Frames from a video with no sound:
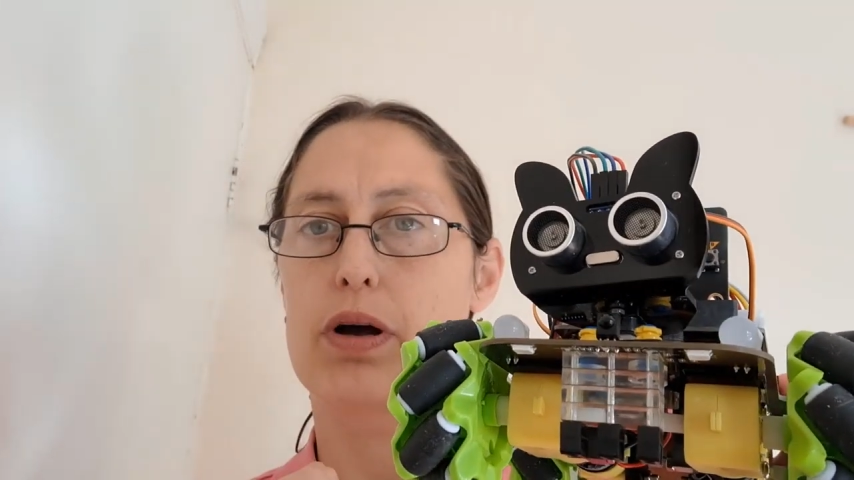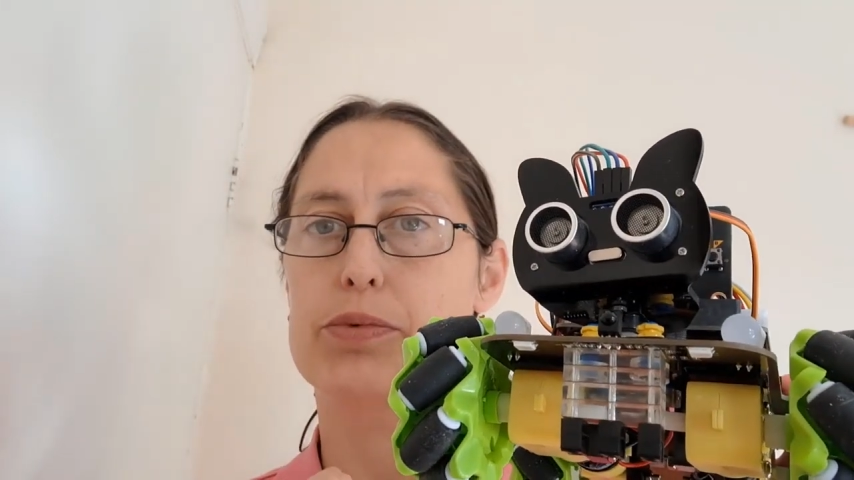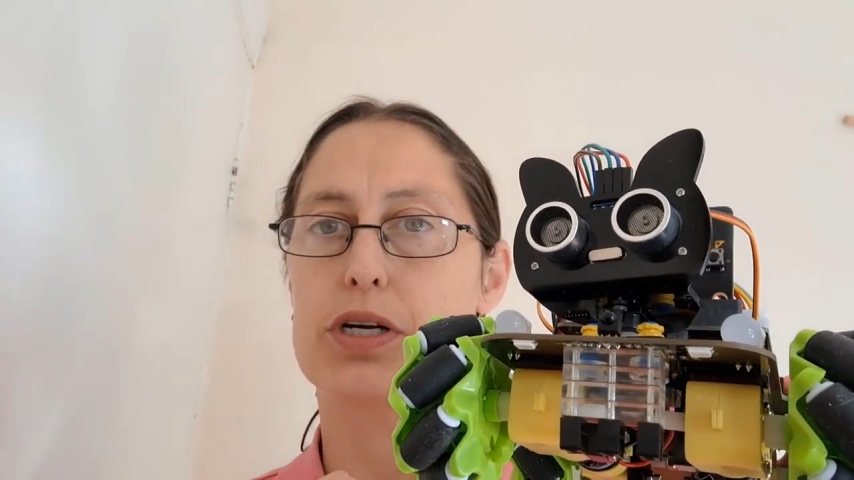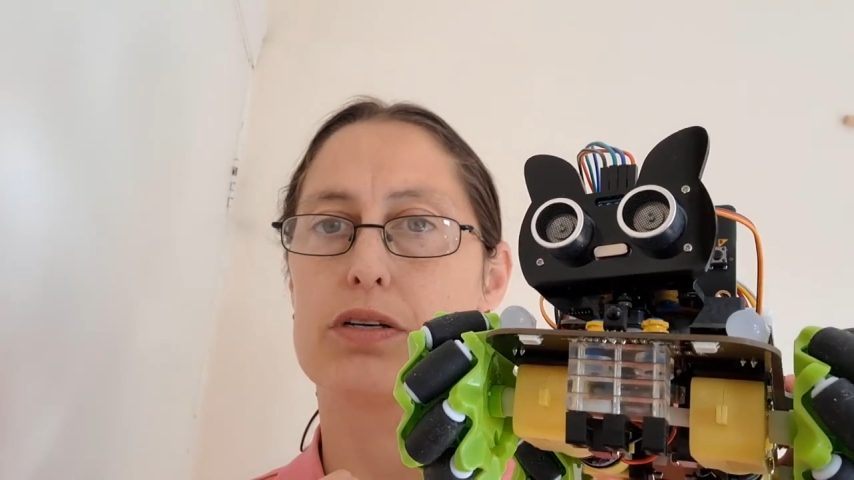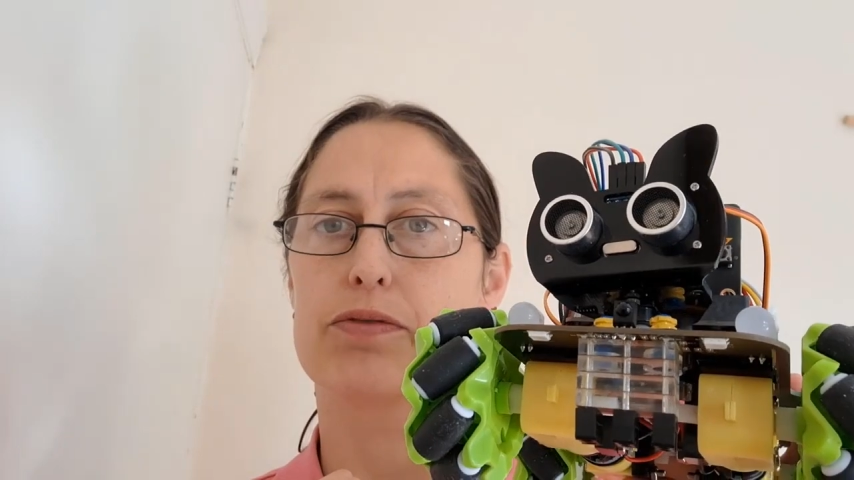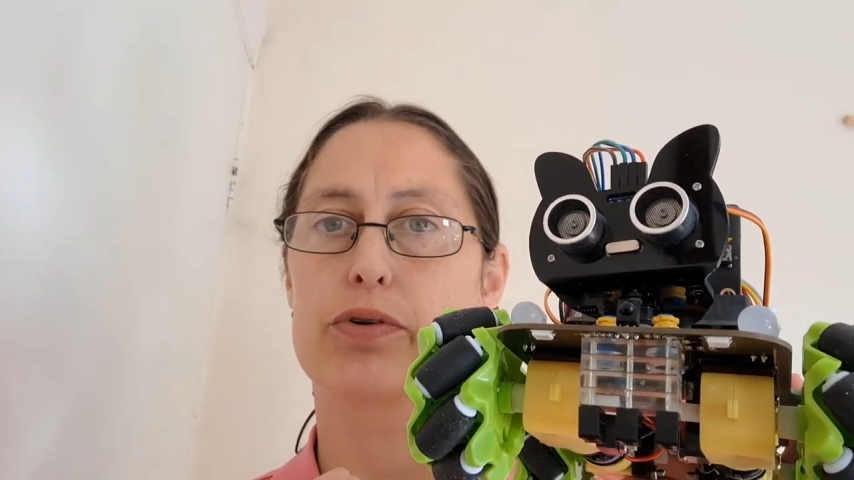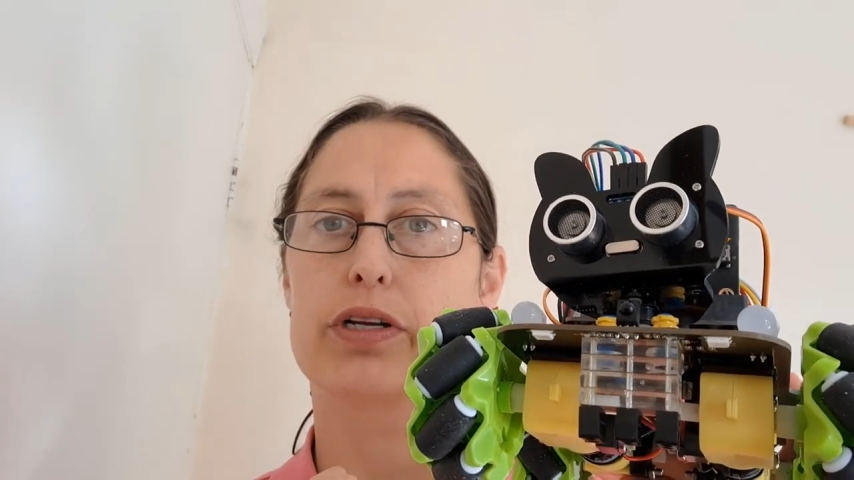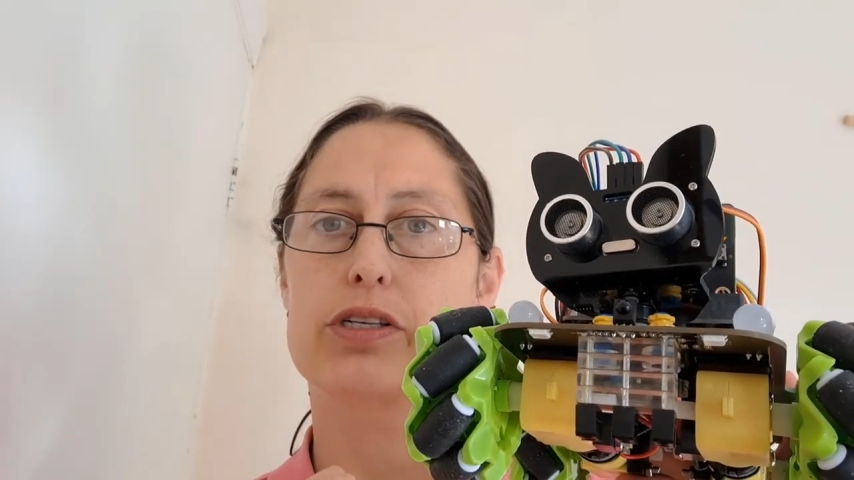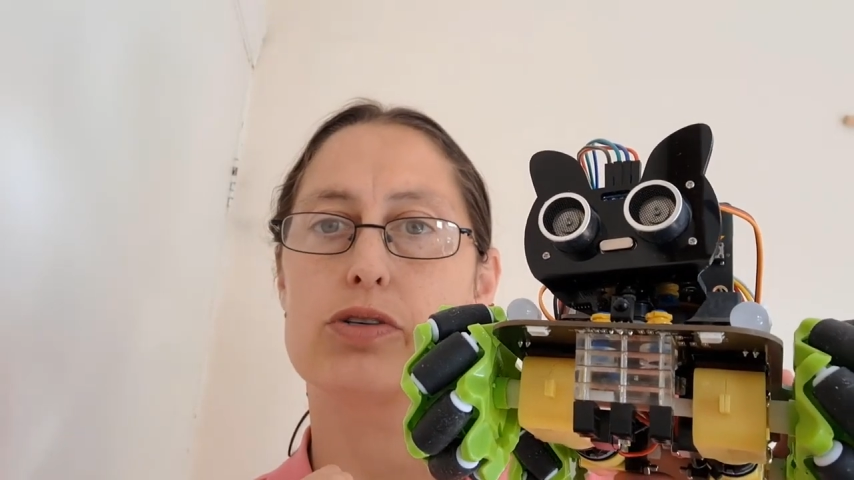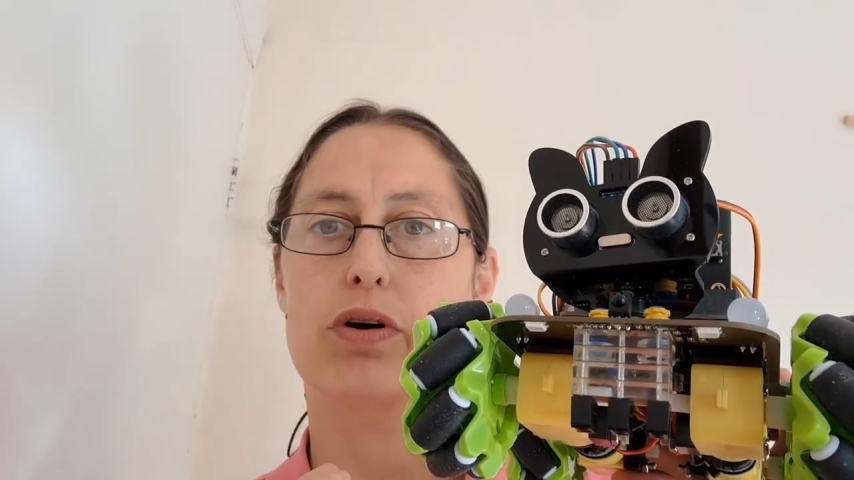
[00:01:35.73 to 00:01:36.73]
object
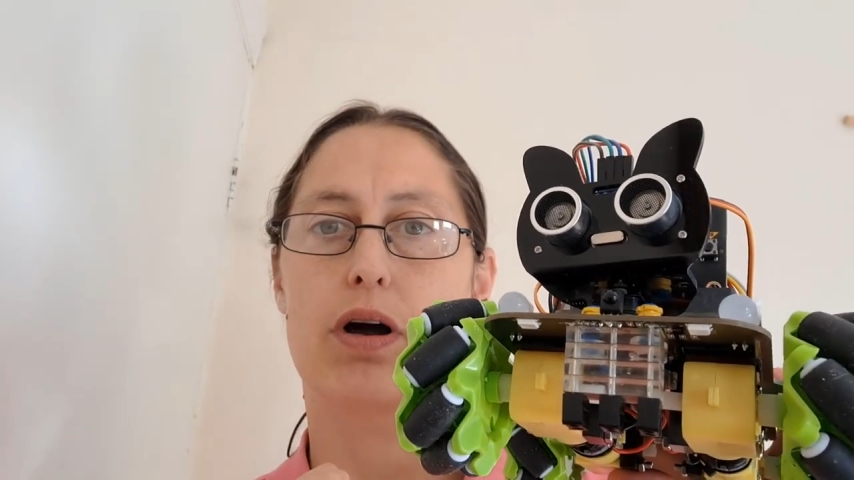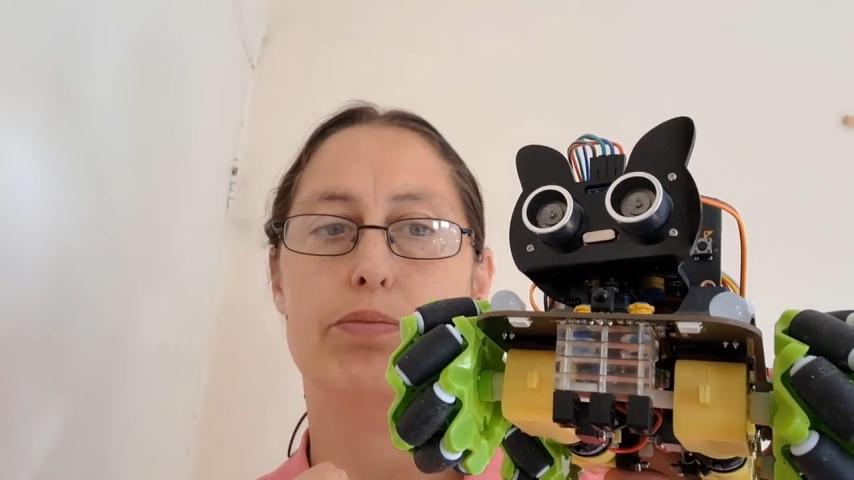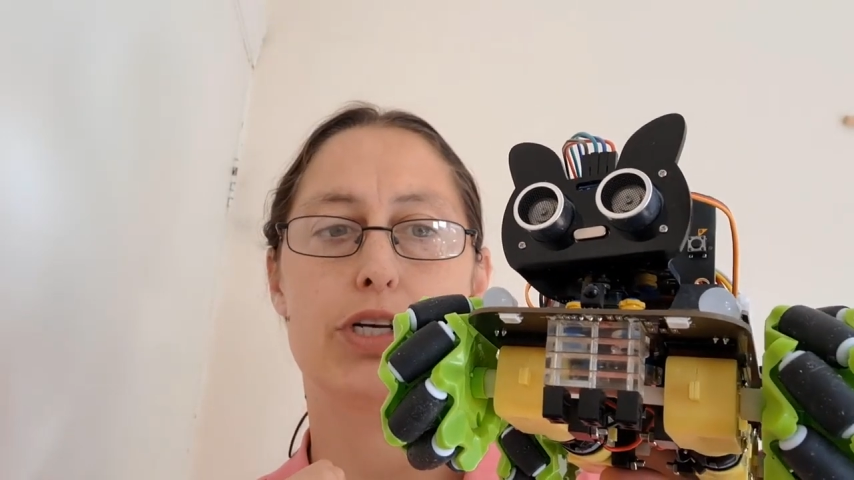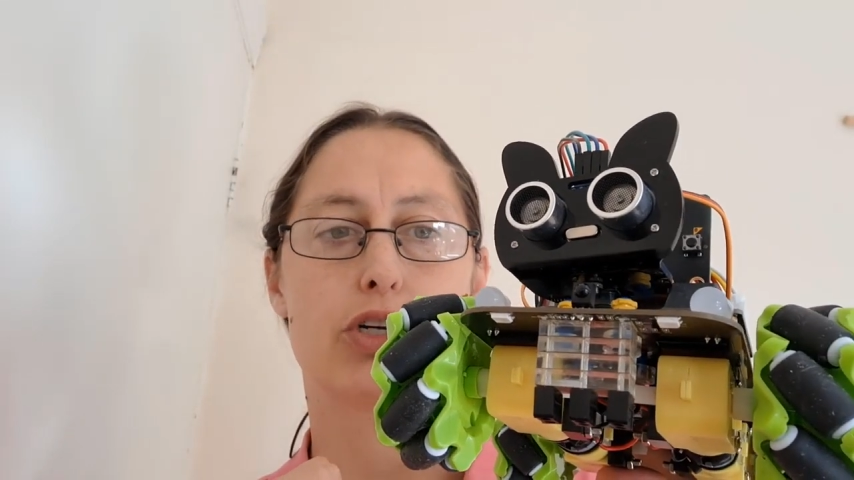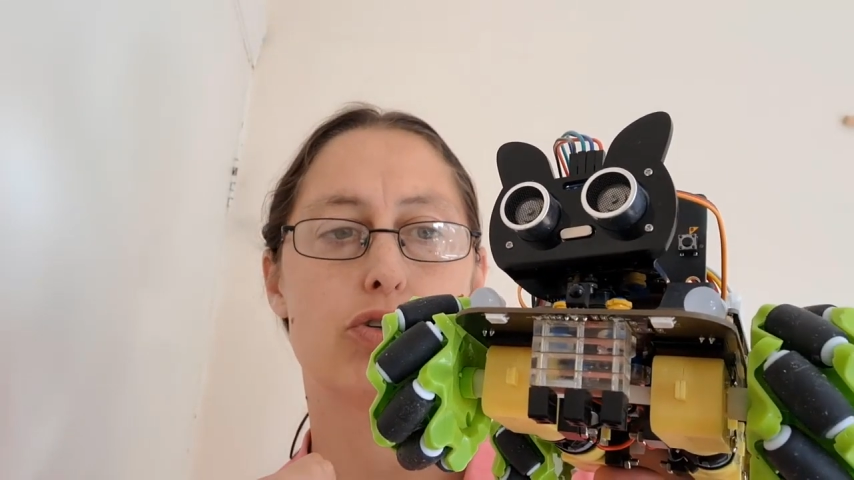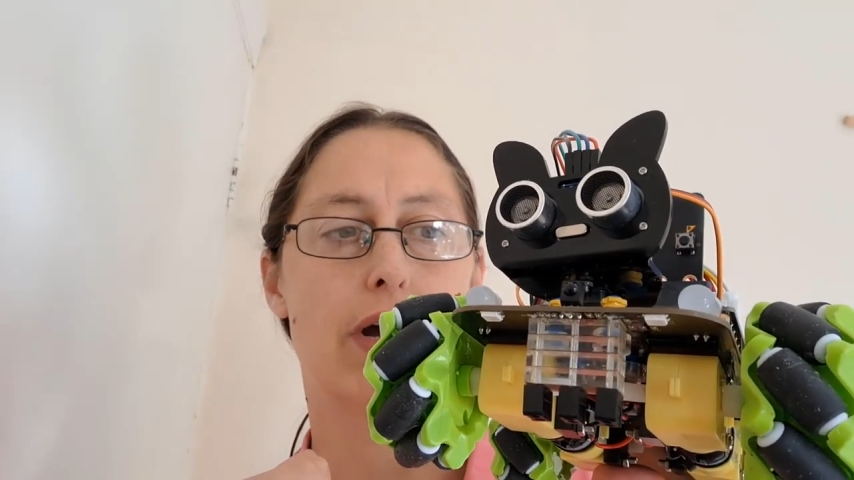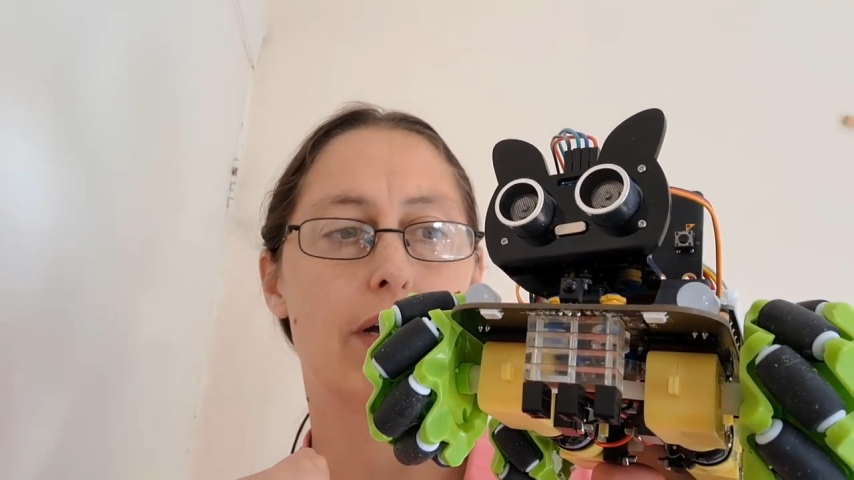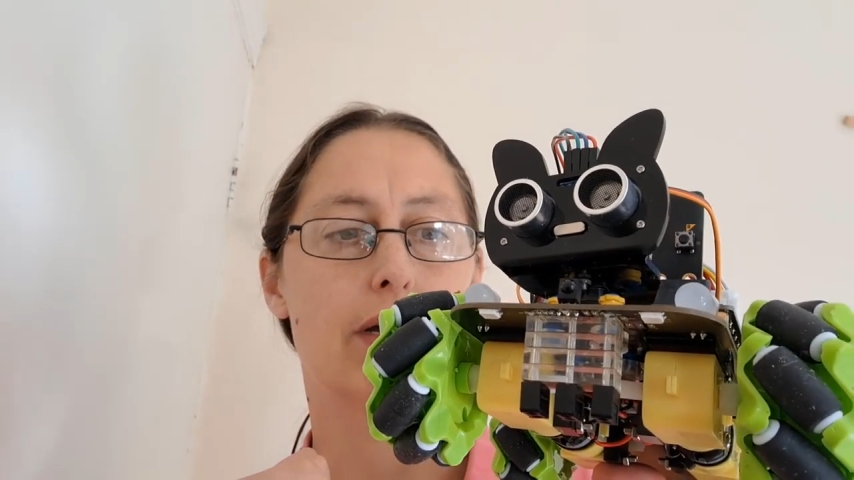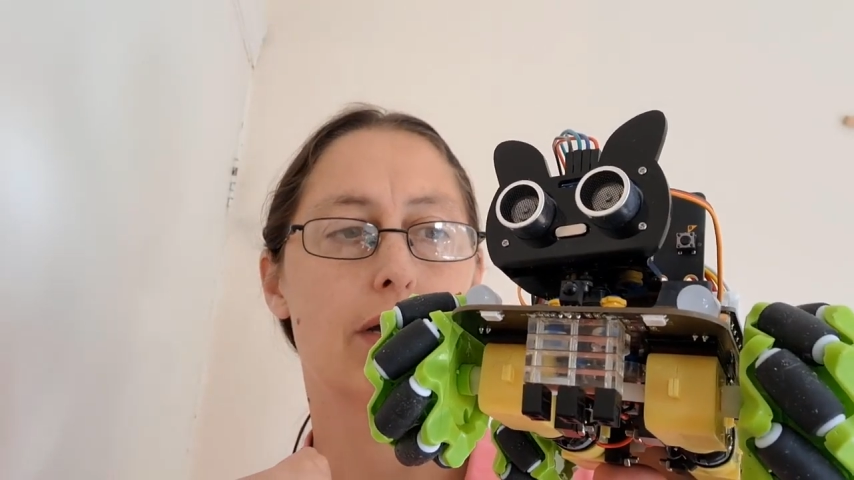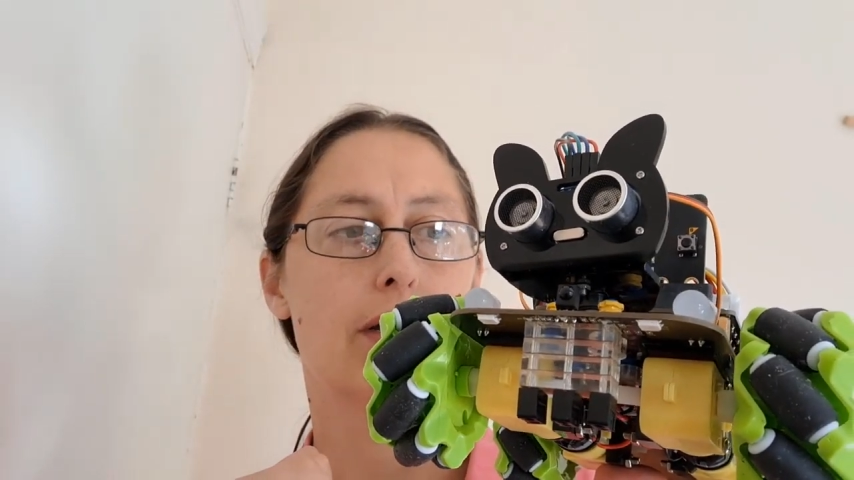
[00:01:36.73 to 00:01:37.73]
avoidance or object tracking.